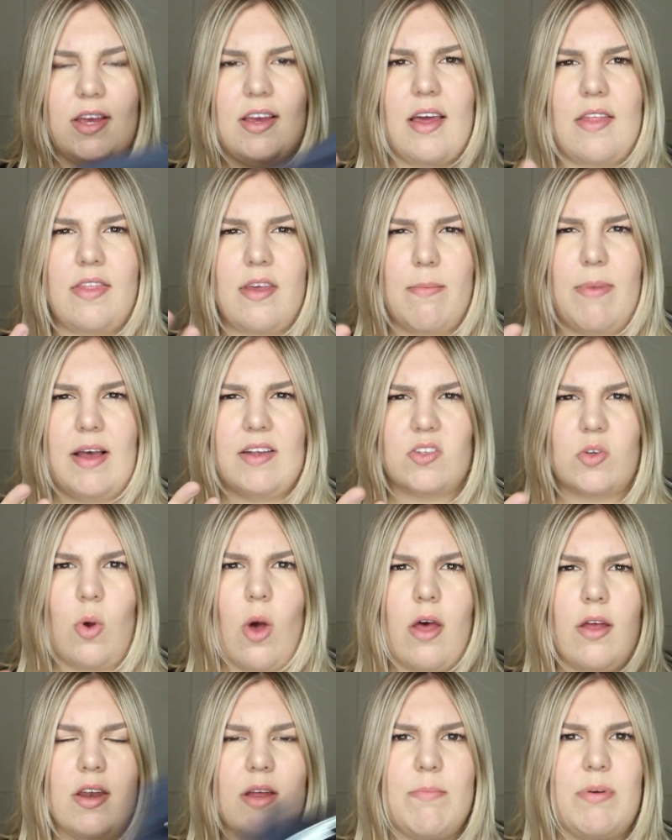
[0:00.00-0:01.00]
like the best
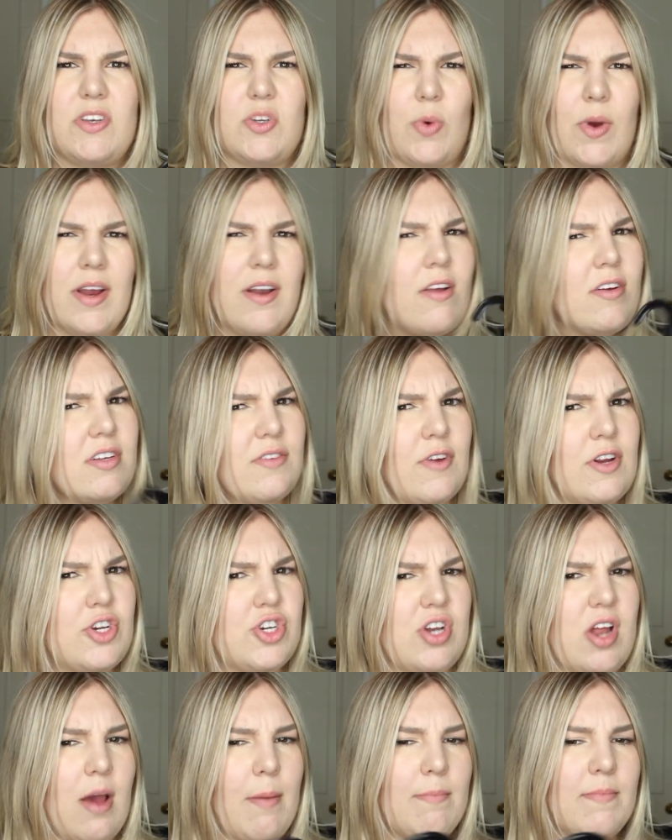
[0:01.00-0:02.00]
quality, but $20 for
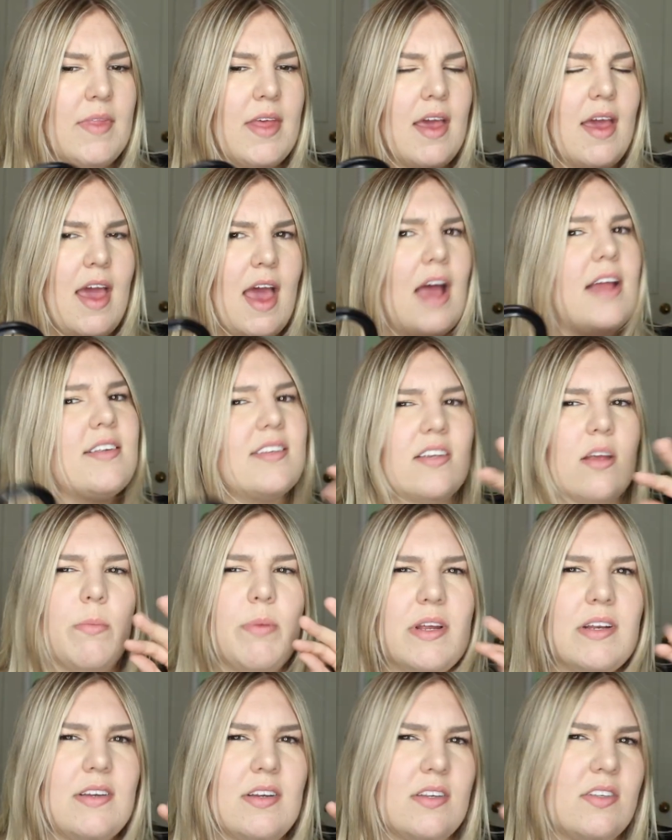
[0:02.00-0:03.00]
H&M and still
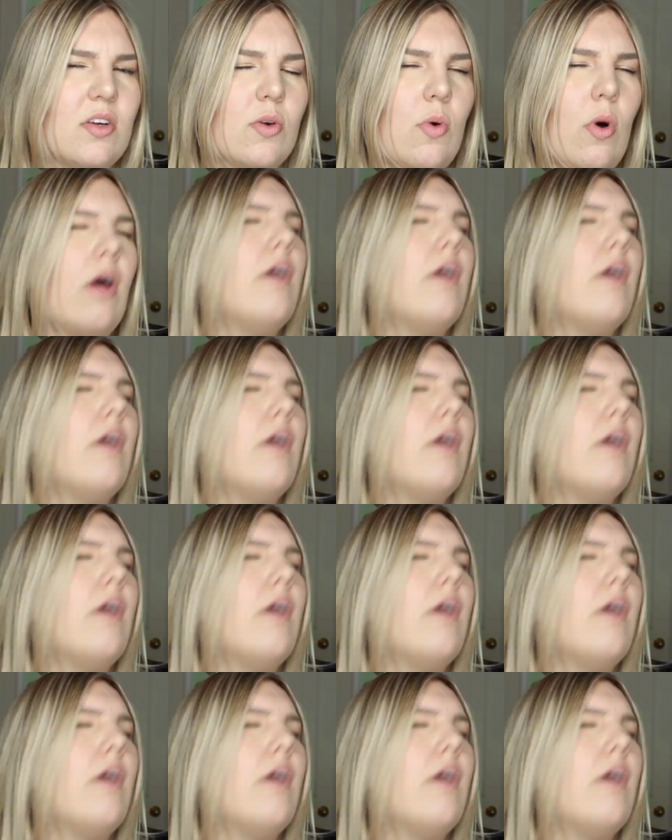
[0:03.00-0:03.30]
being decent